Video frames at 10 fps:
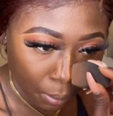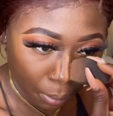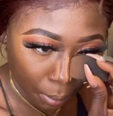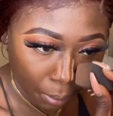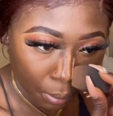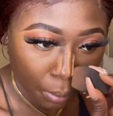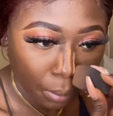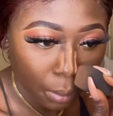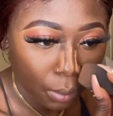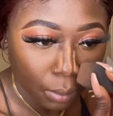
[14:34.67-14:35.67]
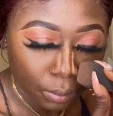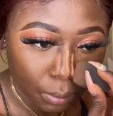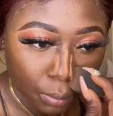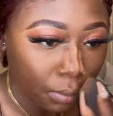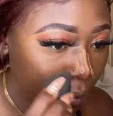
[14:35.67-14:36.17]

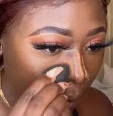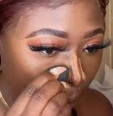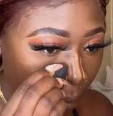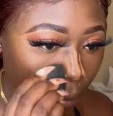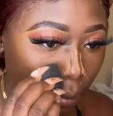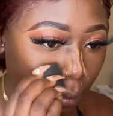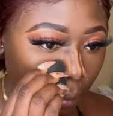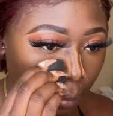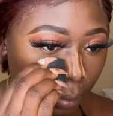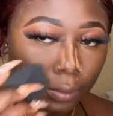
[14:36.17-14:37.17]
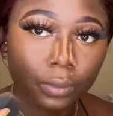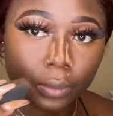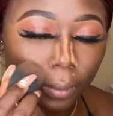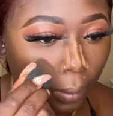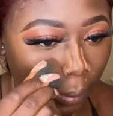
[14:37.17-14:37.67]

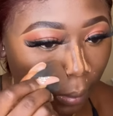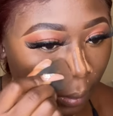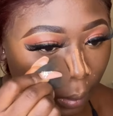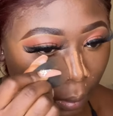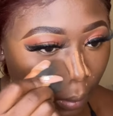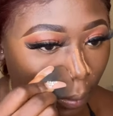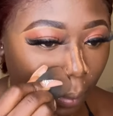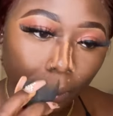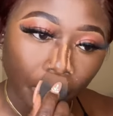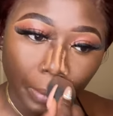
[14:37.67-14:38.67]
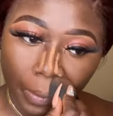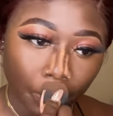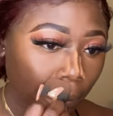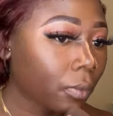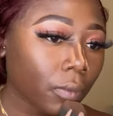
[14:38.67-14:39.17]

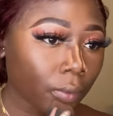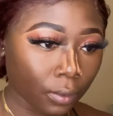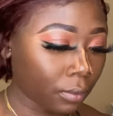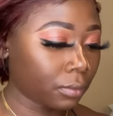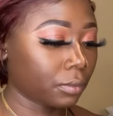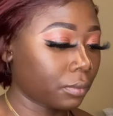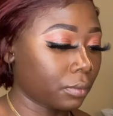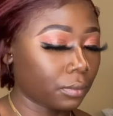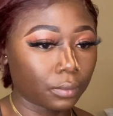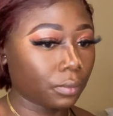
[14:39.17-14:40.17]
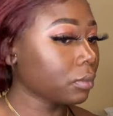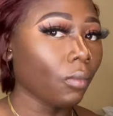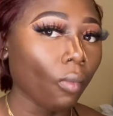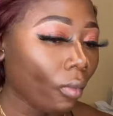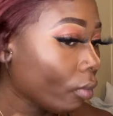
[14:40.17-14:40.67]

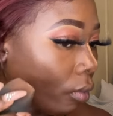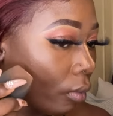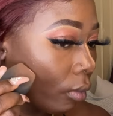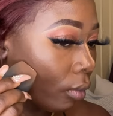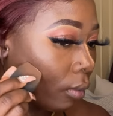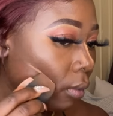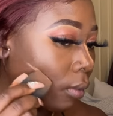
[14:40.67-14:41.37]
[no speech]